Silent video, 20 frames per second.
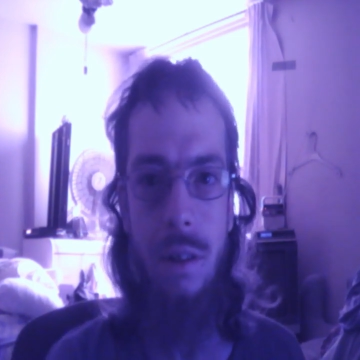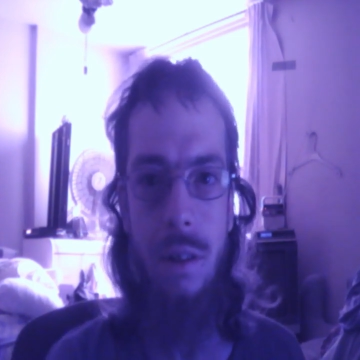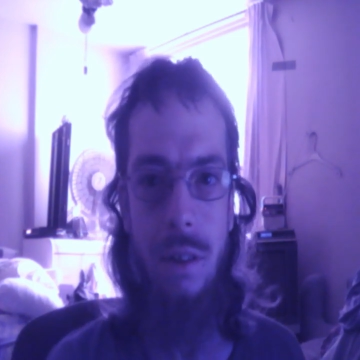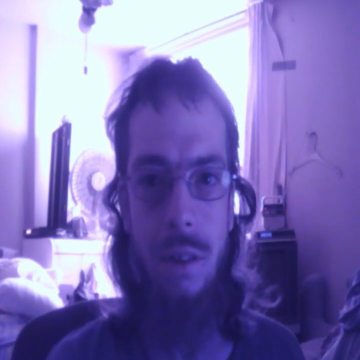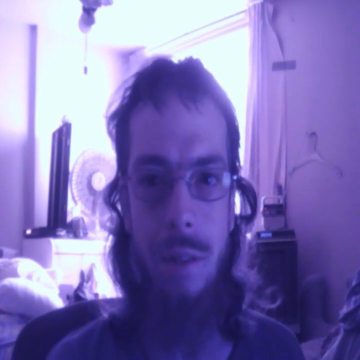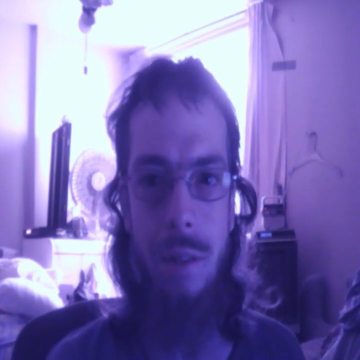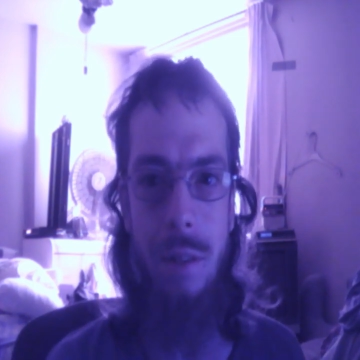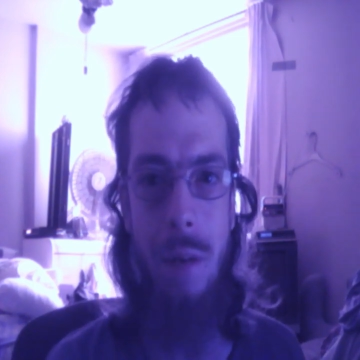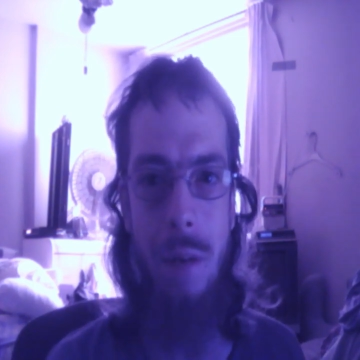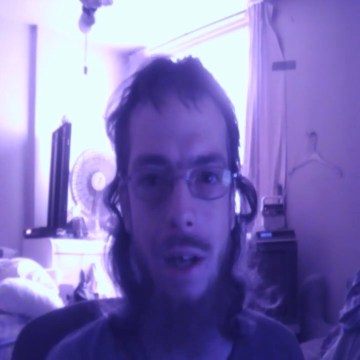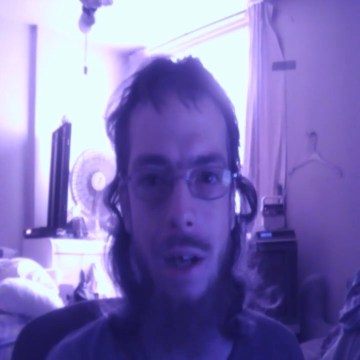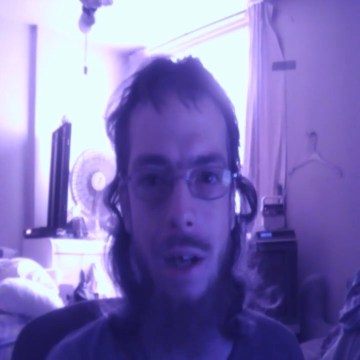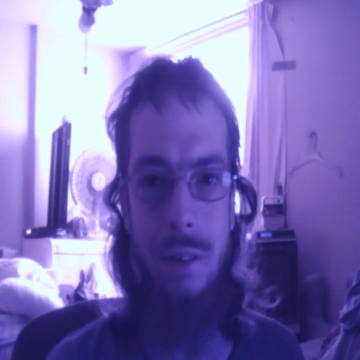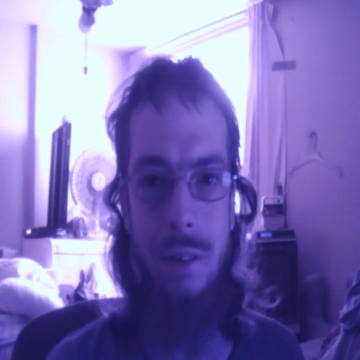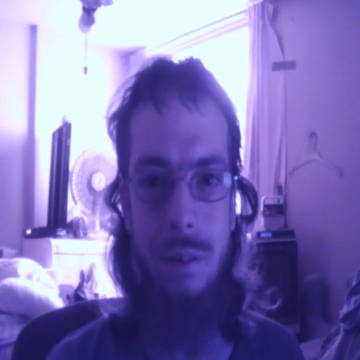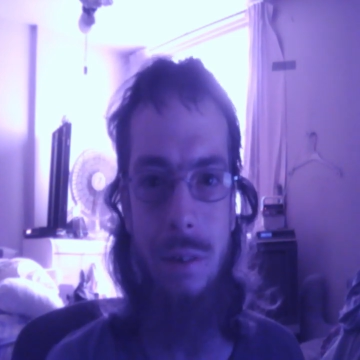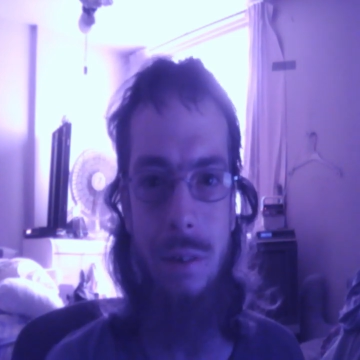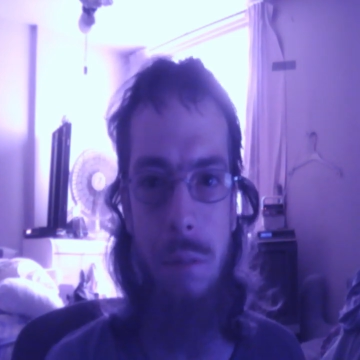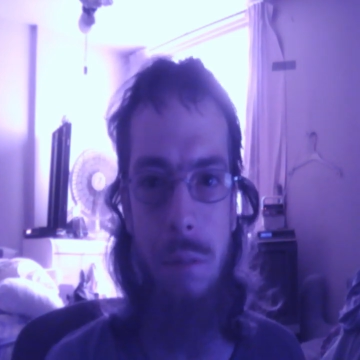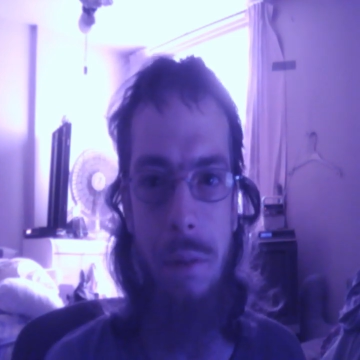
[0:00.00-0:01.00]
Come on,
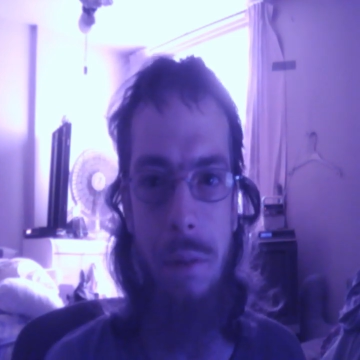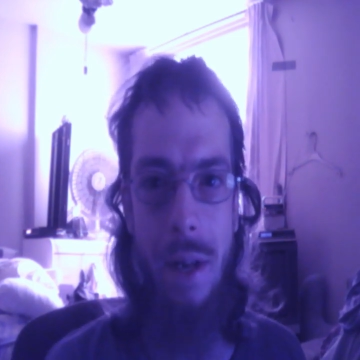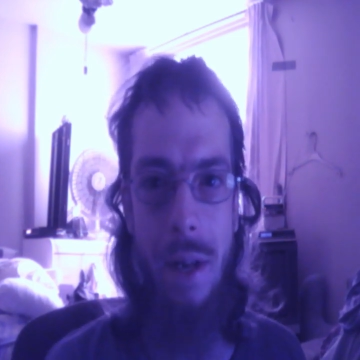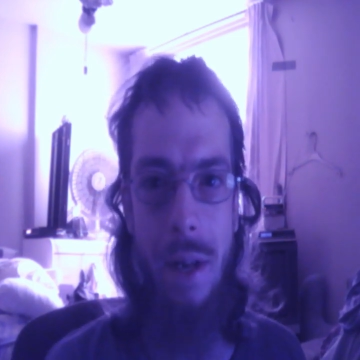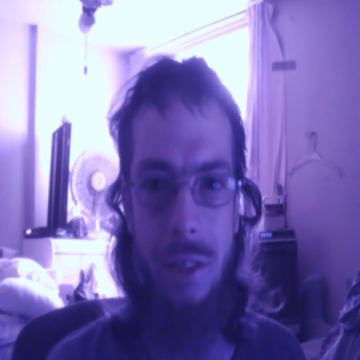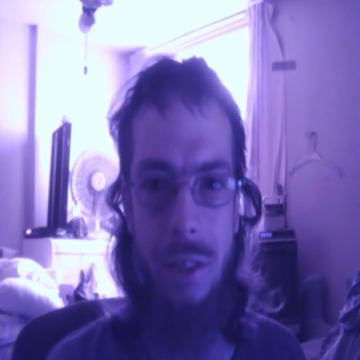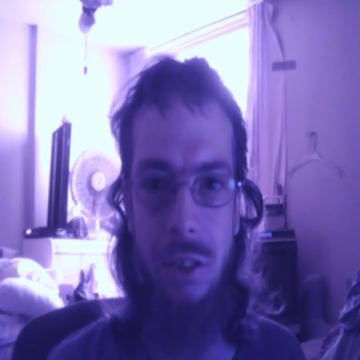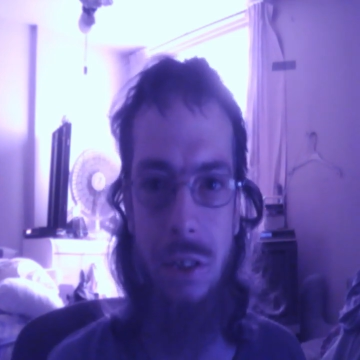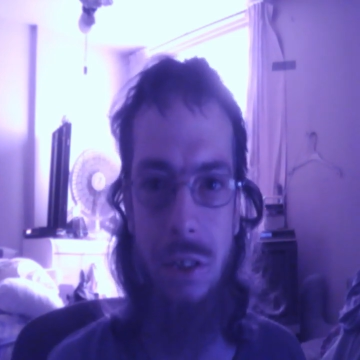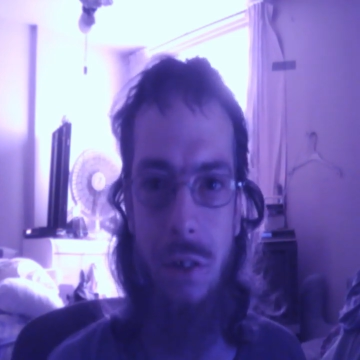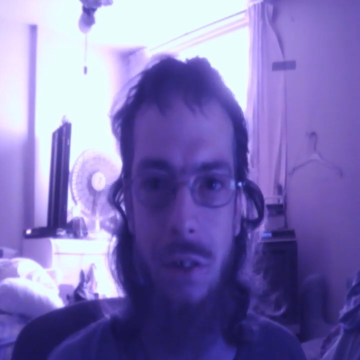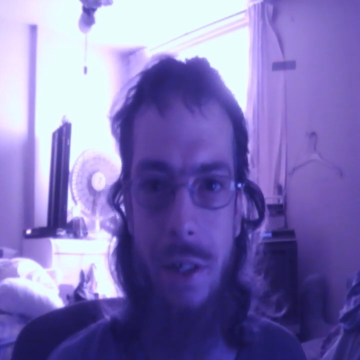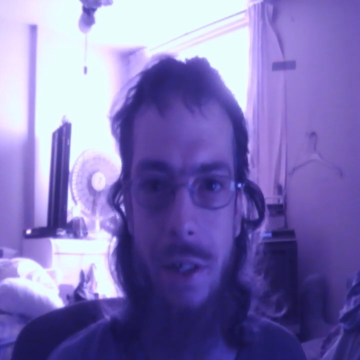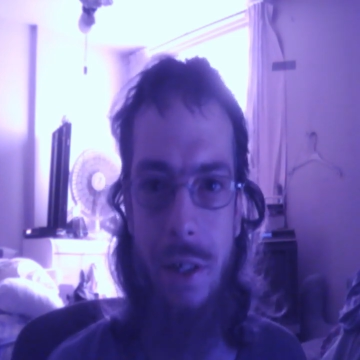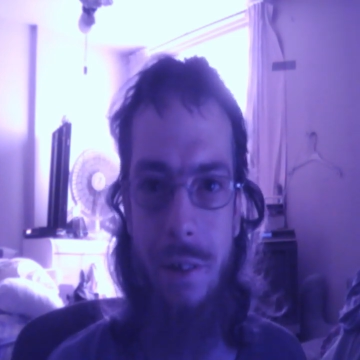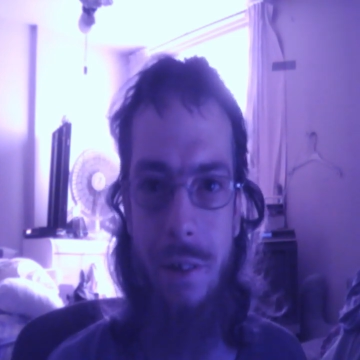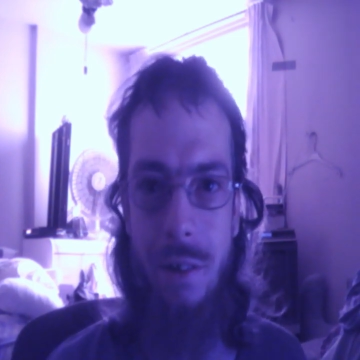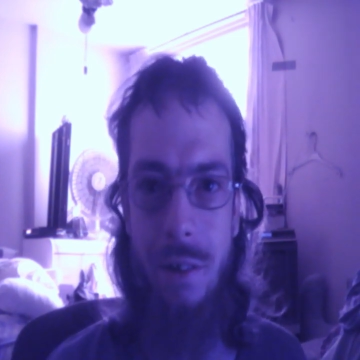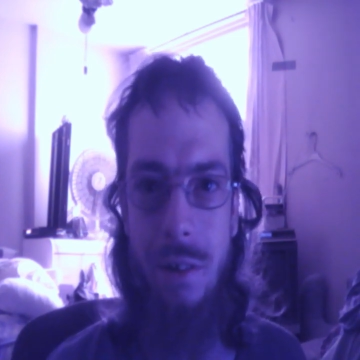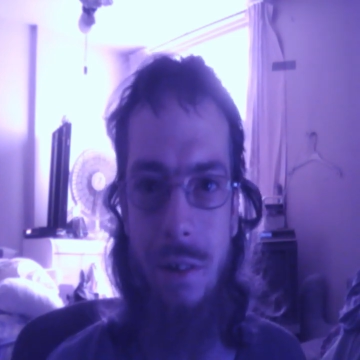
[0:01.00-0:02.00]
be rational here.
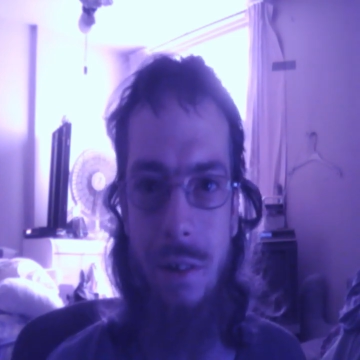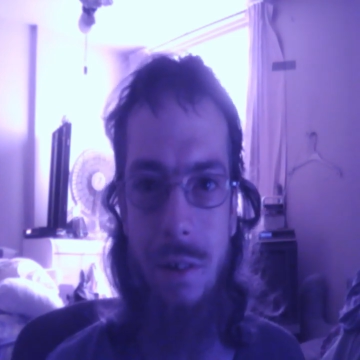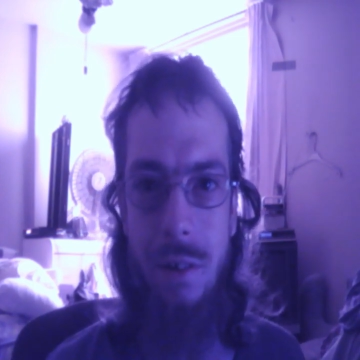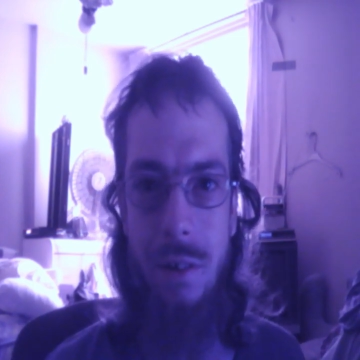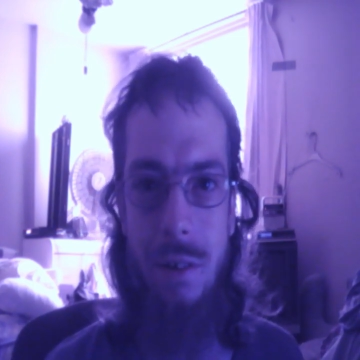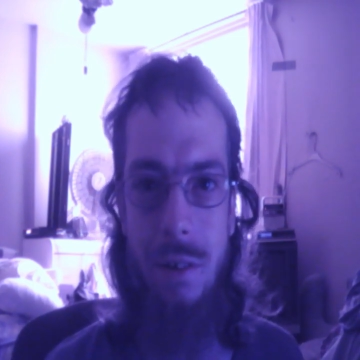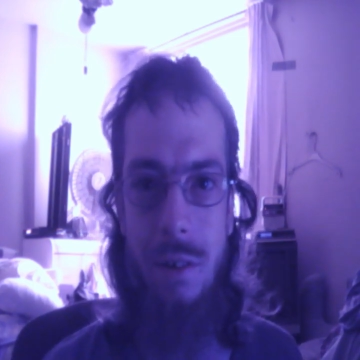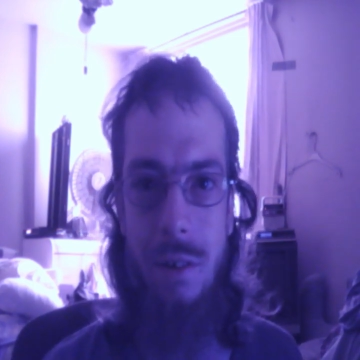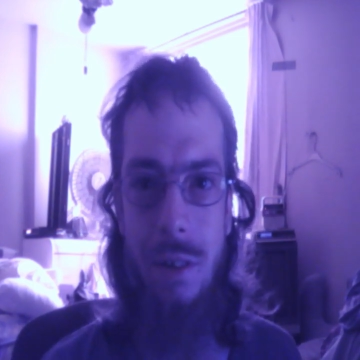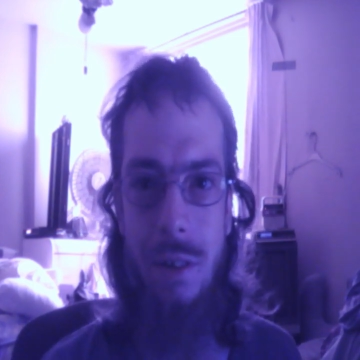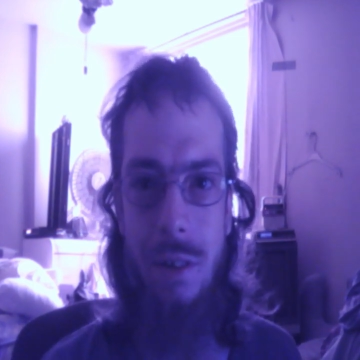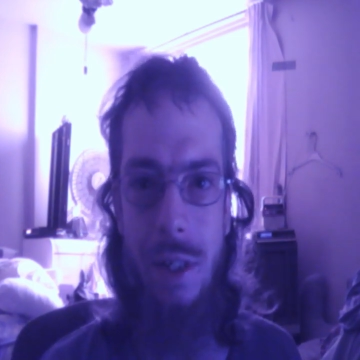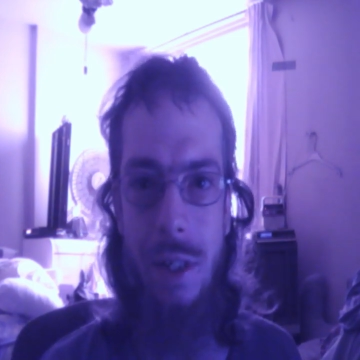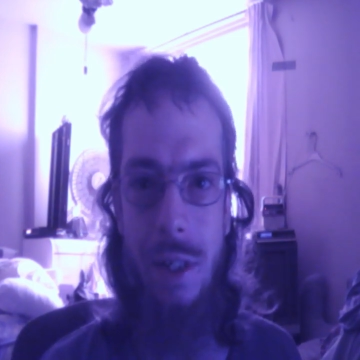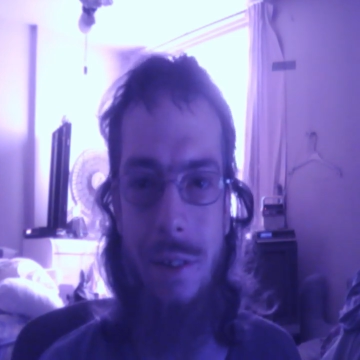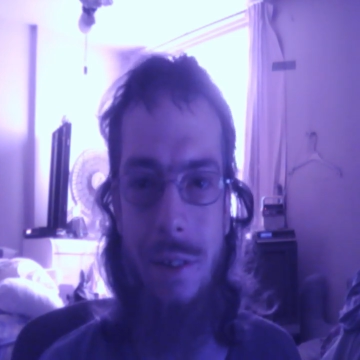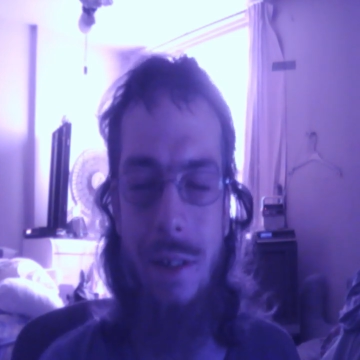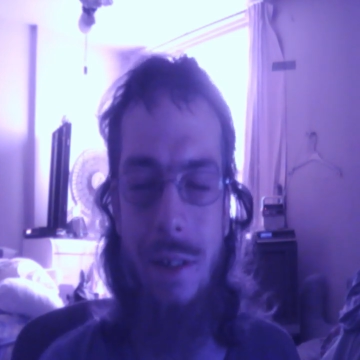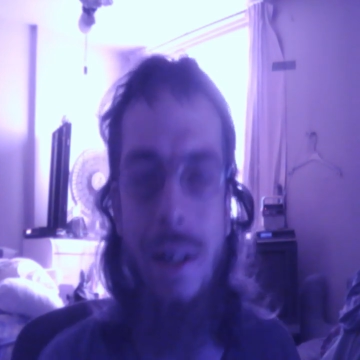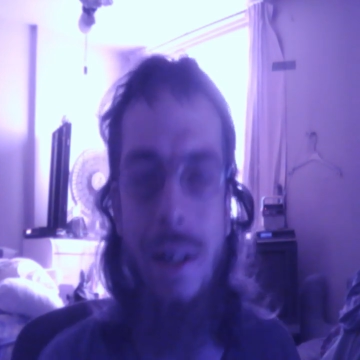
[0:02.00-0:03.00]

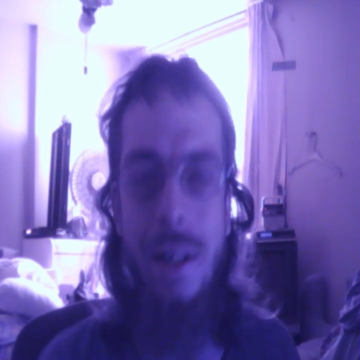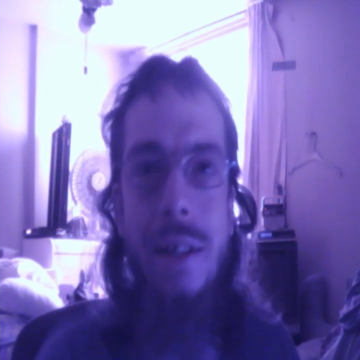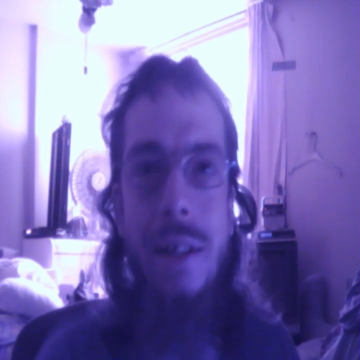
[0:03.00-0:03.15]
It's not a